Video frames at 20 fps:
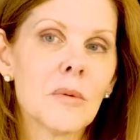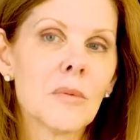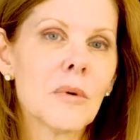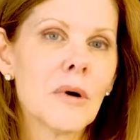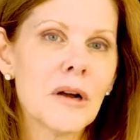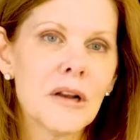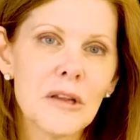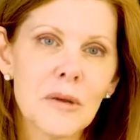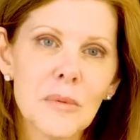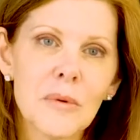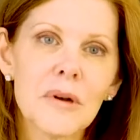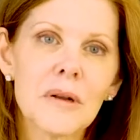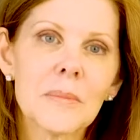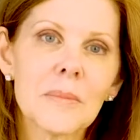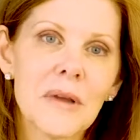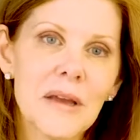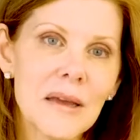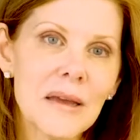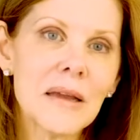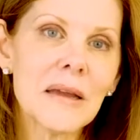Why do you want
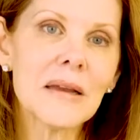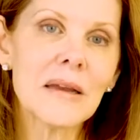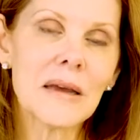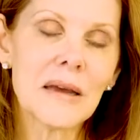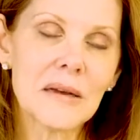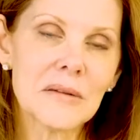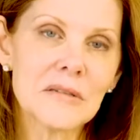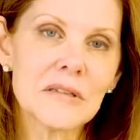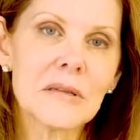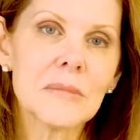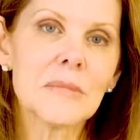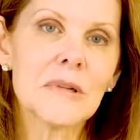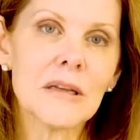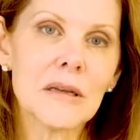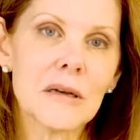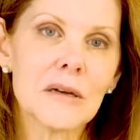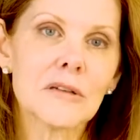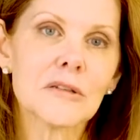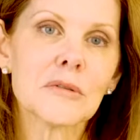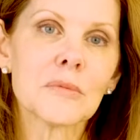to pay to have
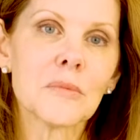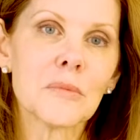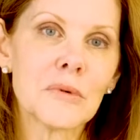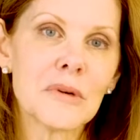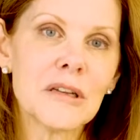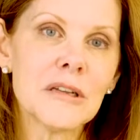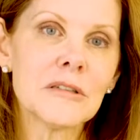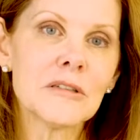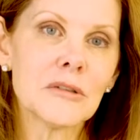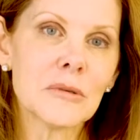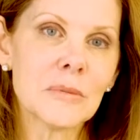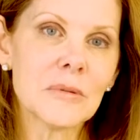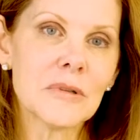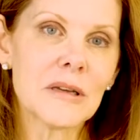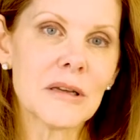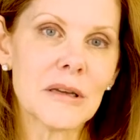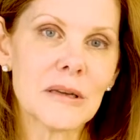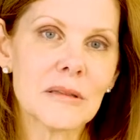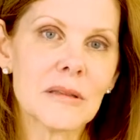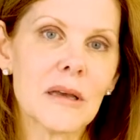somebody else
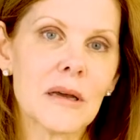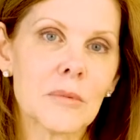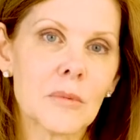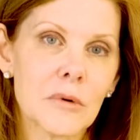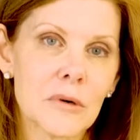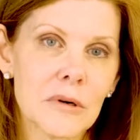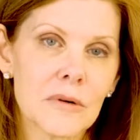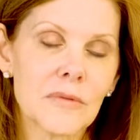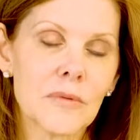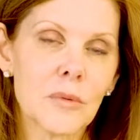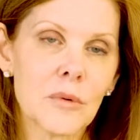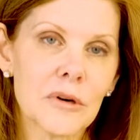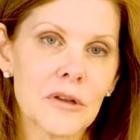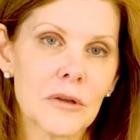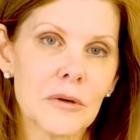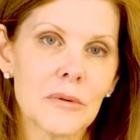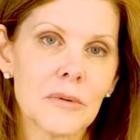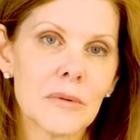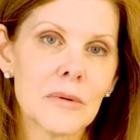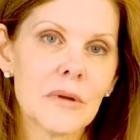reduplicate that work for you?
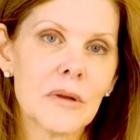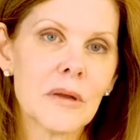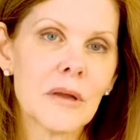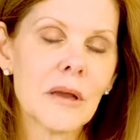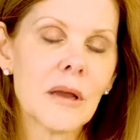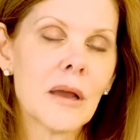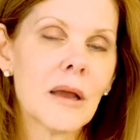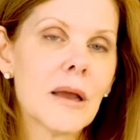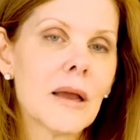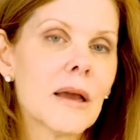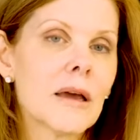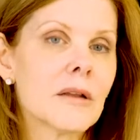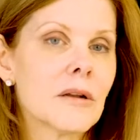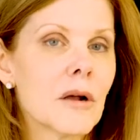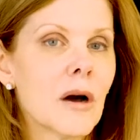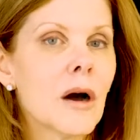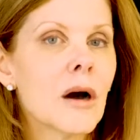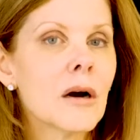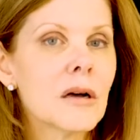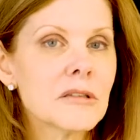And
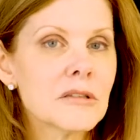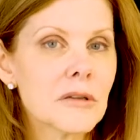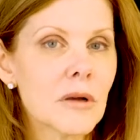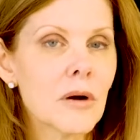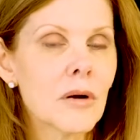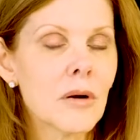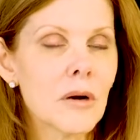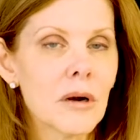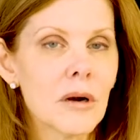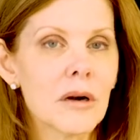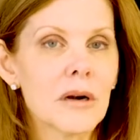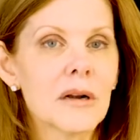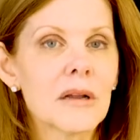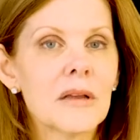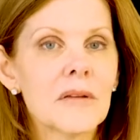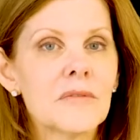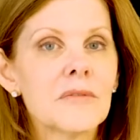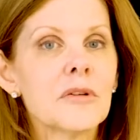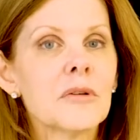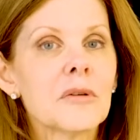odds are,
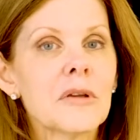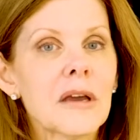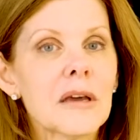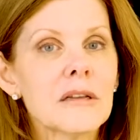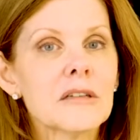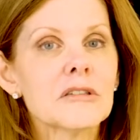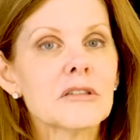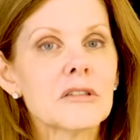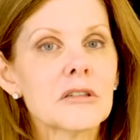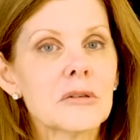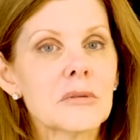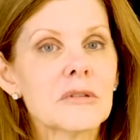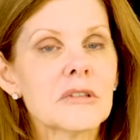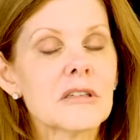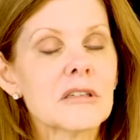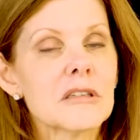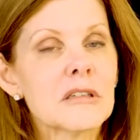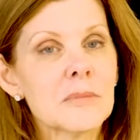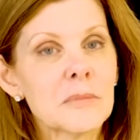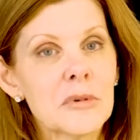if you get into a
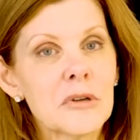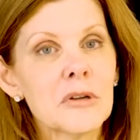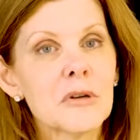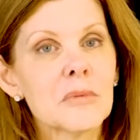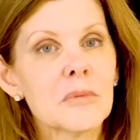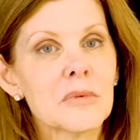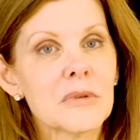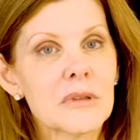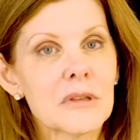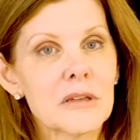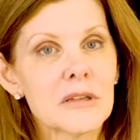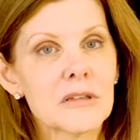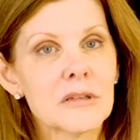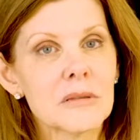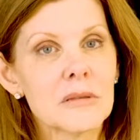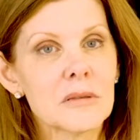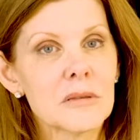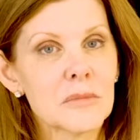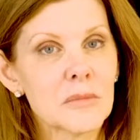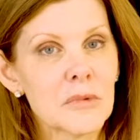dispute
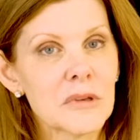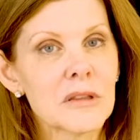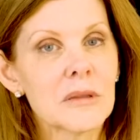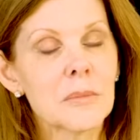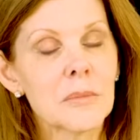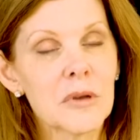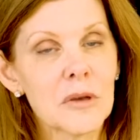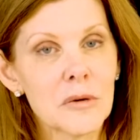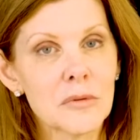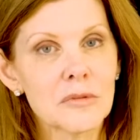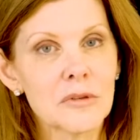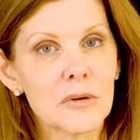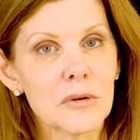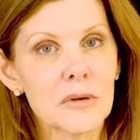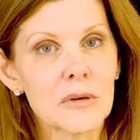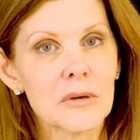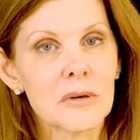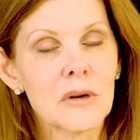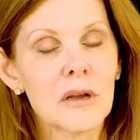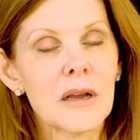with the builder,
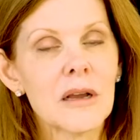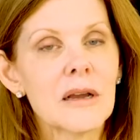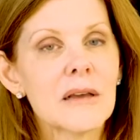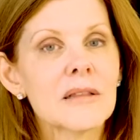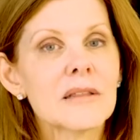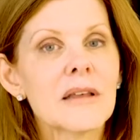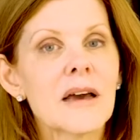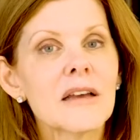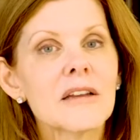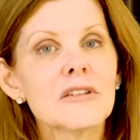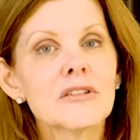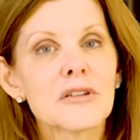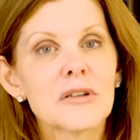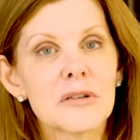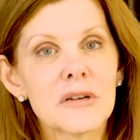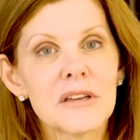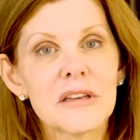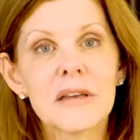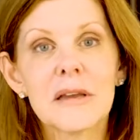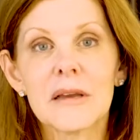that
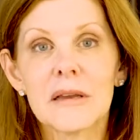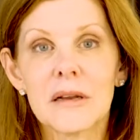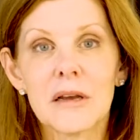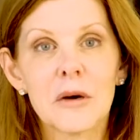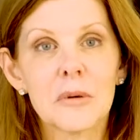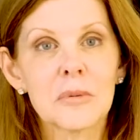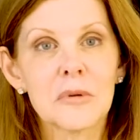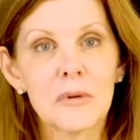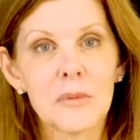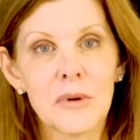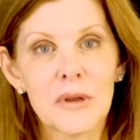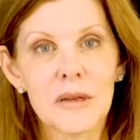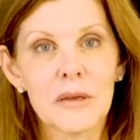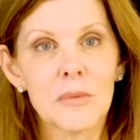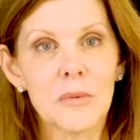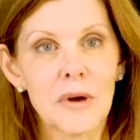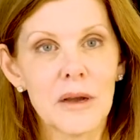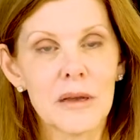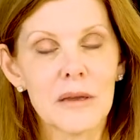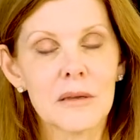attorney can't help you
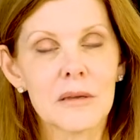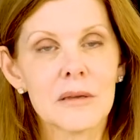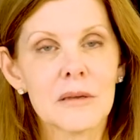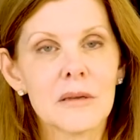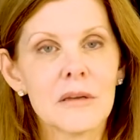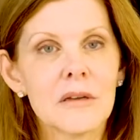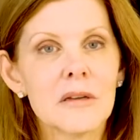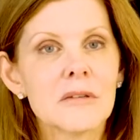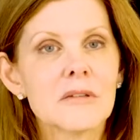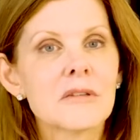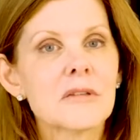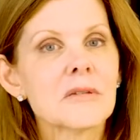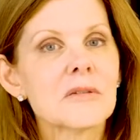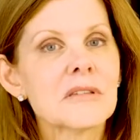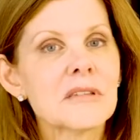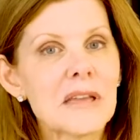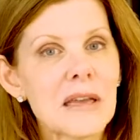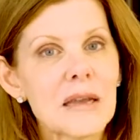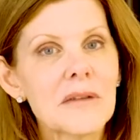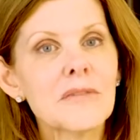anyway. So
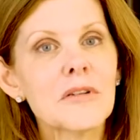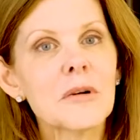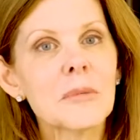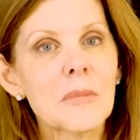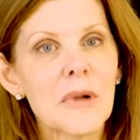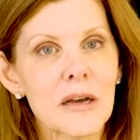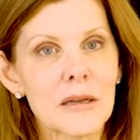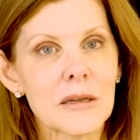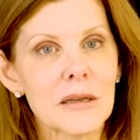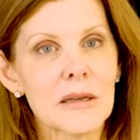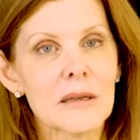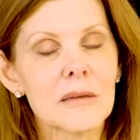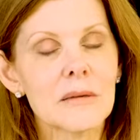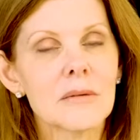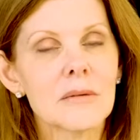save your money,